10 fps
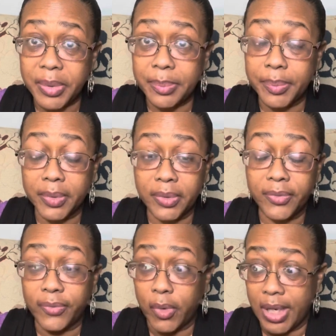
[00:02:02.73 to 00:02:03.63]
people
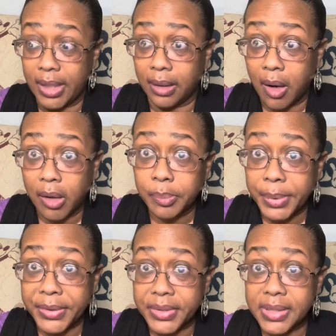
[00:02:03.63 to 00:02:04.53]
for a long
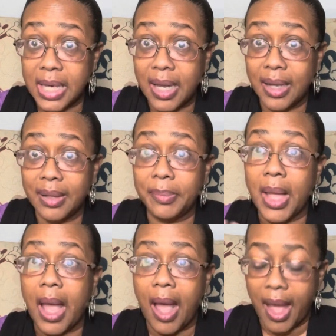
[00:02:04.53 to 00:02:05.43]
period of time.
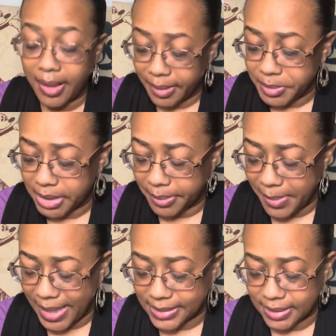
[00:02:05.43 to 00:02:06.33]
I'm double
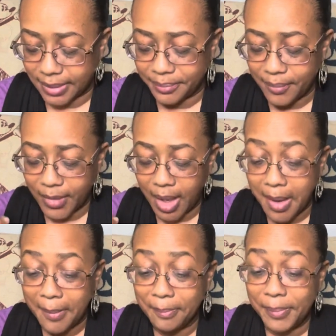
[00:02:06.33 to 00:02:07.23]
masking.
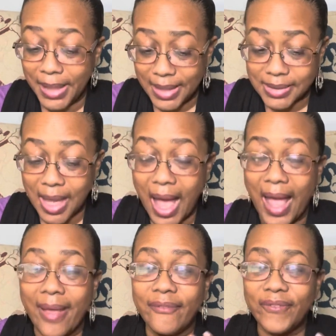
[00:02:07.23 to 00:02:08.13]
But I
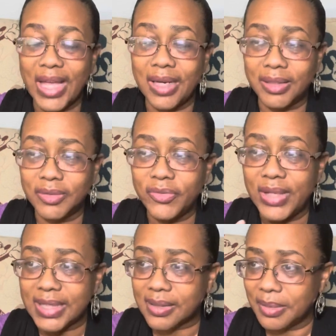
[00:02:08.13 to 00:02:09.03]
have found
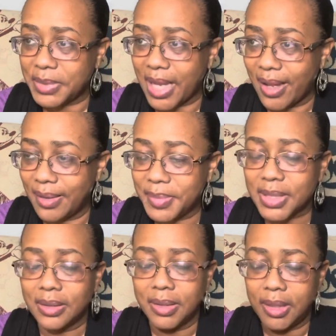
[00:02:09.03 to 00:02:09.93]
that sometimes
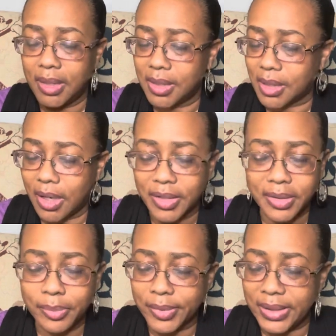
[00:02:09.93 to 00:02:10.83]
it is hard
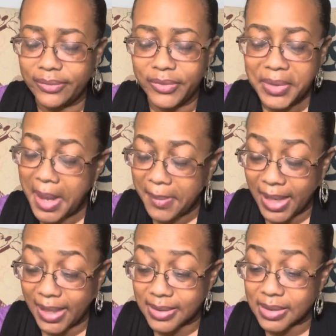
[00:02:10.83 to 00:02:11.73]
to breathe through that
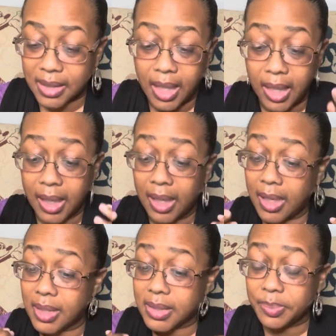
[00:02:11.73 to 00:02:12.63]
mask.
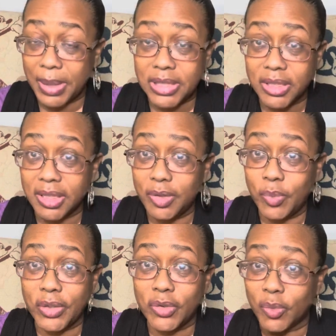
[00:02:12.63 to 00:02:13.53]
And especially
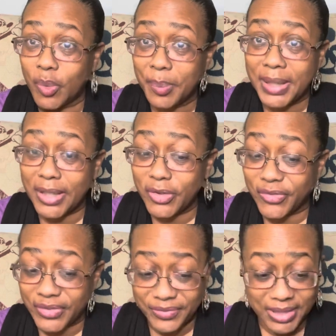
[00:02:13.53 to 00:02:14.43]
when you're a woman in your
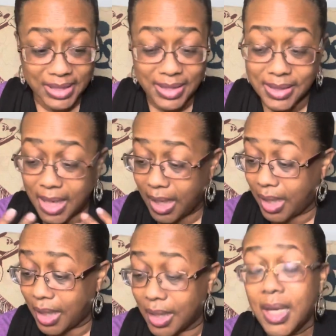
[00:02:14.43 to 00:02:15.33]
50s
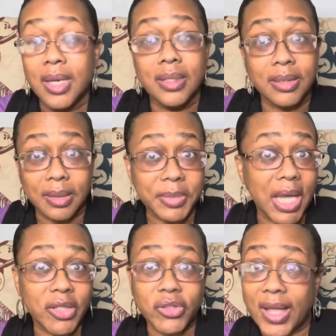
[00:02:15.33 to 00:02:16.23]
and
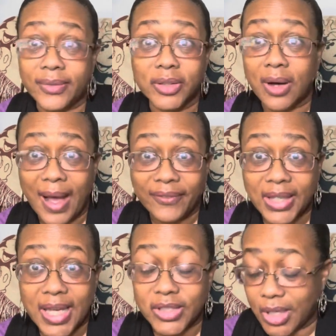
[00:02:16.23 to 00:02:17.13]
sometimes you have a little hot
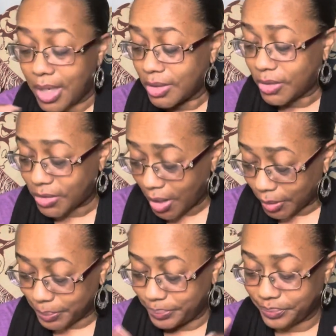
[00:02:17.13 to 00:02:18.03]
flash. So